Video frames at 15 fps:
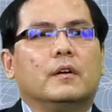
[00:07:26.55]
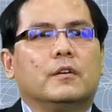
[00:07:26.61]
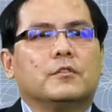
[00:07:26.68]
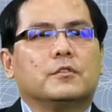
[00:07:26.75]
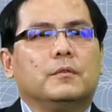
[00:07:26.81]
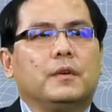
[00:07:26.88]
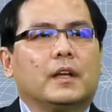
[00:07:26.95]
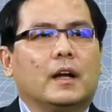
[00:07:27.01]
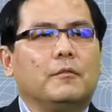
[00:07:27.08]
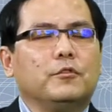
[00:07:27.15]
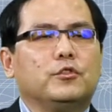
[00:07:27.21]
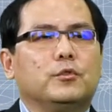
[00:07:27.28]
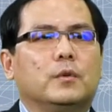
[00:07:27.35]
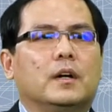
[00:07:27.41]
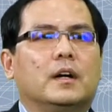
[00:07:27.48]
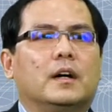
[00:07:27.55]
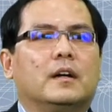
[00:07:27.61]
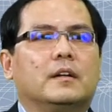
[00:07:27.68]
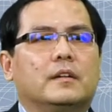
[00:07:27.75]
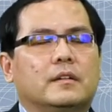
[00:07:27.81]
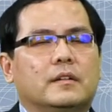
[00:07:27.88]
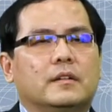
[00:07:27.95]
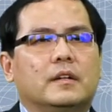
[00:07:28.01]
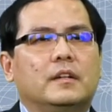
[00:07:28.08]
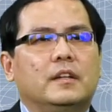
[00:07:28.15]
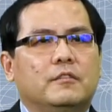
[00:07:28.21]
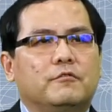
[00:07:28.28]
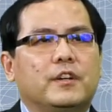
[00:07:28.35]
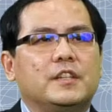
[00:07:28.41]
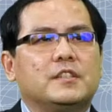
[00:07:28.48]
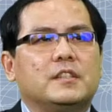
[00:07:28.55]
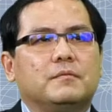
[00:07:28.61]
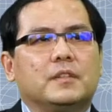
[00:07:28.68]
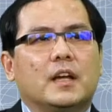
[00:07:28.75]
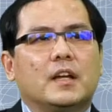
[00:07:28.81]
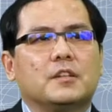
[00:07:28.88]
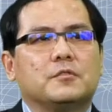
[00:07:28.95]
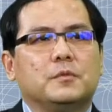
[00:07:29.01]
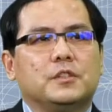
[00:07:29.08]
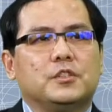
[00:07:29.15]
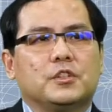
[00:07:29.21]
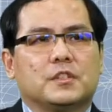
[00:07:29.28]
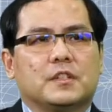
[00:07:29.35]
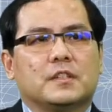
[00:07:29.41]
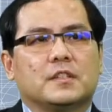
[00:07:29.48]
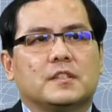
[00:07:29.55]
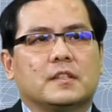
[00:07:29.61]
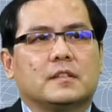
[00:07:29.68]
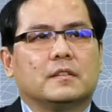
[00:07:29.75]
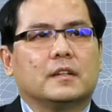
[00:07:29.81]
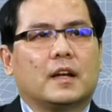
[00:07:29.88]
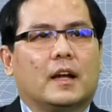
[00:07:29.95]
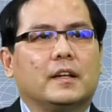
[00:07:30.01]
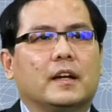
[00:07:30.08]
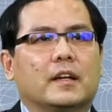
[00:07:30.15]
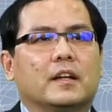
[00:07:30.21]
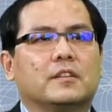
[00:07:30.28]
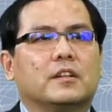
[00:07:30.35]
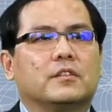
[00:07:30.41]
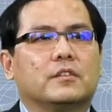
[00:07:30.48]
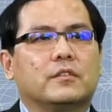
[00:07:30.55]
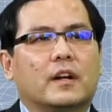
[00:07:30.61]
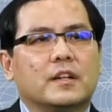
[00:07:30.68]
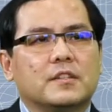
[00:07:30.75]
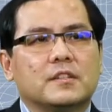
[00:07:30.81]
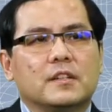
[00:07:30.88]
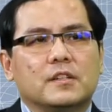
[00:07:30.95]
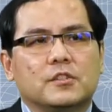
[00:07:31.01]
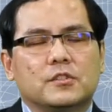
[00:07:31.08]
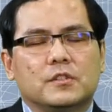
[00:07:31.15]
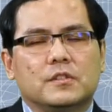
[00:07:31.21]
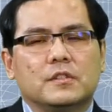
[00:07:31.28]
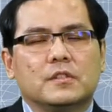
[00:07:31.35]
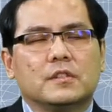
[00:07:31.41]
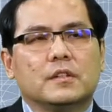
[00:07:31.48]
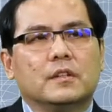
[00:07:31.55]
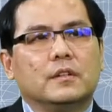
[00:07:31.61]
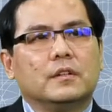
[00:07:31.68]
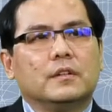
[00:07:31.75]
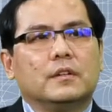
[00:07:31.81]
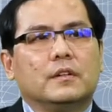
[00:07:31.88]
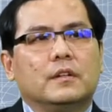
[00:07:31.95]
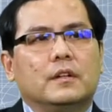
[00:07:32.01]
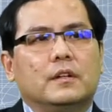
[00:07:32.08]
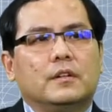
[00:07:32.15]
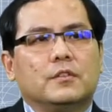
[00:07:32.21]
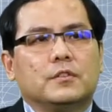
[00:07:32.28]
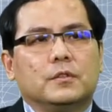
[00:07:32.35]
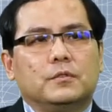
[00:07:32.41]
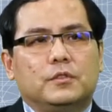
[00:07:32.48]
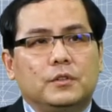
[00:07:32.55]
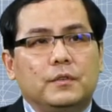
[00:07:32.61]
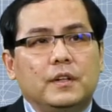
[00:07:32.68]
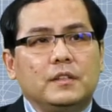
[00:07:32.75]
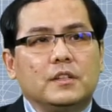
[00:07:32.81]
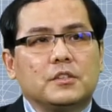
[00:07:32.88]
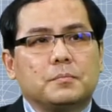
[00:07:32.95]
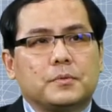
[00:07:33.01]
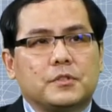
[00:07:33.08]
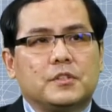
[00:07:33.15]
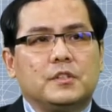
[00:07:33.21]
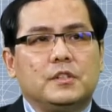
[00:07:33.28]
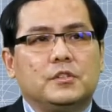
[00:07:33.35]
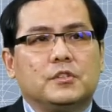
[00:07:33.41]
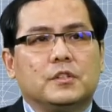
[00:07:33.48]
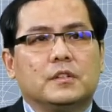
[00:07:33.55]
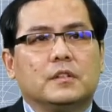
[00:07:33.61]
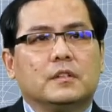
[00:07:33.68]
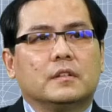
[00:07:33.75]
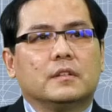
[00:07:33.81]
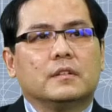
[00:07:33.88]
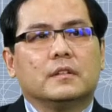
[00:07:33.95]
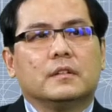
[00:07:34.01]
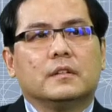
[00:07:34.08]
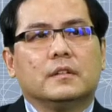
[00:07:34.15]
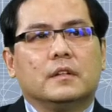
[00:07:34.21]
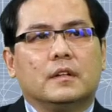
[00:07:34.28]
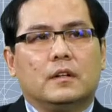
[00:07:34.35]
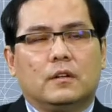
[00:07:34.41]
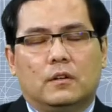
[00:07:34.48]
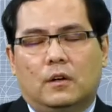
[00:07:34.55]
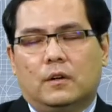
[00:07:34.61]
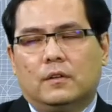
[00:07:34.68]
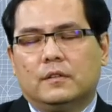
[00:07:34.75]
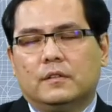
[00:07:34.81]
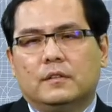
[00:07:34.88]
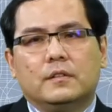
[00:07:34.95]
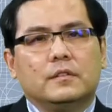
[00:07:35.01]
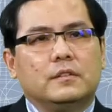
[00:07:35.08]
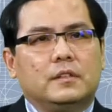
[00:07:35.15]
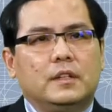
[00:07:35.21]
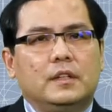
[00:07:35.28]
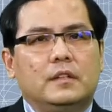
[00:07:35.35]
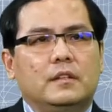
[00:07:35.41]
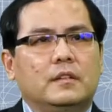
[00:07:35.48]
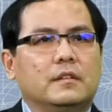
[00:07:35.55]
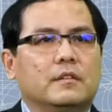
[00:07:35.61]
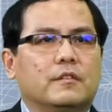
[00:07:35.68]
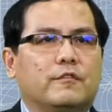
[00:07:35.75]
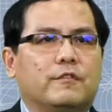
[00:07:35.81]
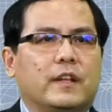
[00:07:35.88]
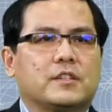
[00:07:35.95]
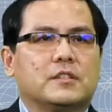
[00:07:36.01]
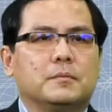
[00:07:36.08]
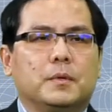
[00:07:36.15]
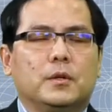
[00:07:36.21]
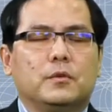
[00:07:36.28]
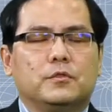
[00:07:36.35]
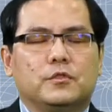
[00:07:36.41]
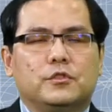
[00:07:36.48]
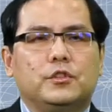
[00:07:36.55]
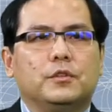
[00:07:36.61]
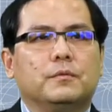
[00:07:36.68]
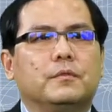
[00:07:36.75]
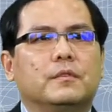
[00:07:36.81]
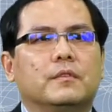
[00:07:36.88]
So we come to an invasive test, which is cardiac catheterizations. So during this procedure, a long, thin, flexible tube